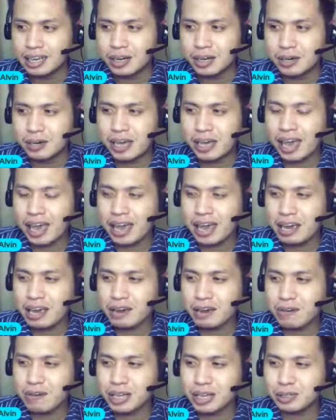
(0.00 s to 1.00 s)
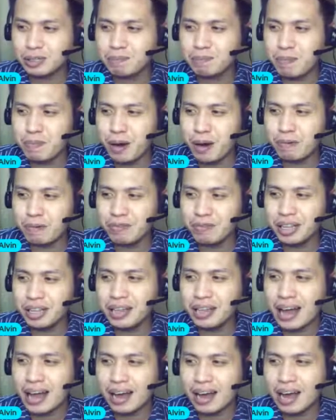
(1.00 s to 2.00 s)
Okay, here is Marvin
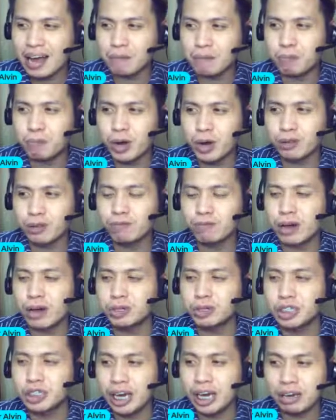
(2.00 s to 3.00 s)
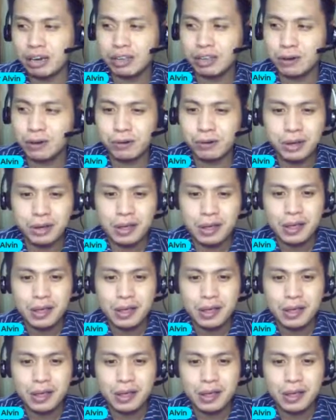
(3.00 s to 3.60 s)
Lakap, one of our sharer.